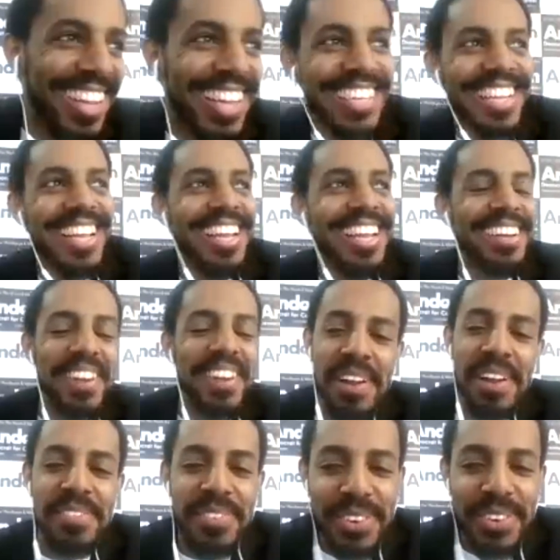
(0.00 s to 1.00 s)
yeah. Now my
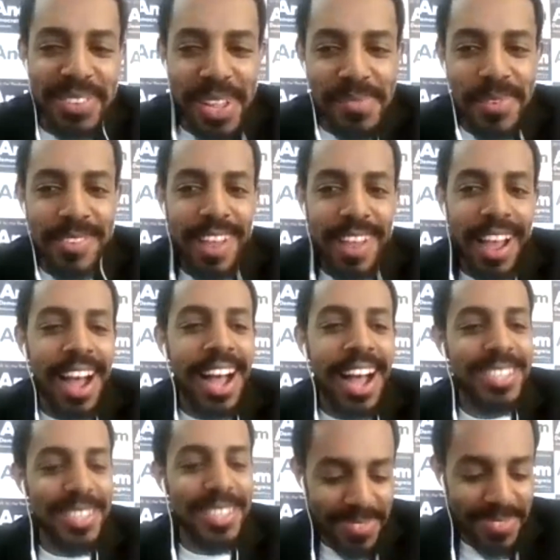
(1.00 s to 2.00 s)
first name is
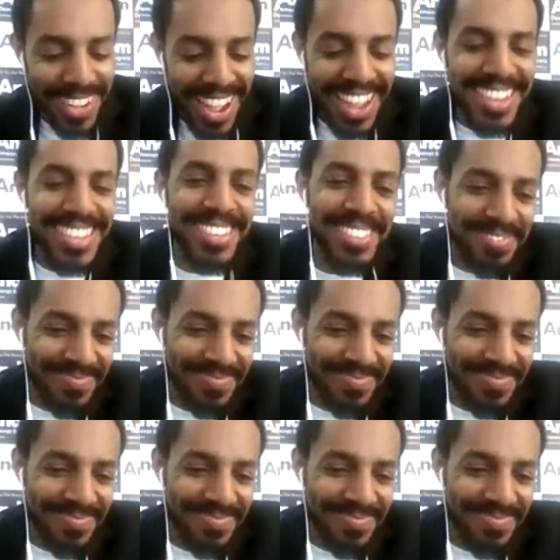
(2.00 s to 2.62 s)
Andom. Andom.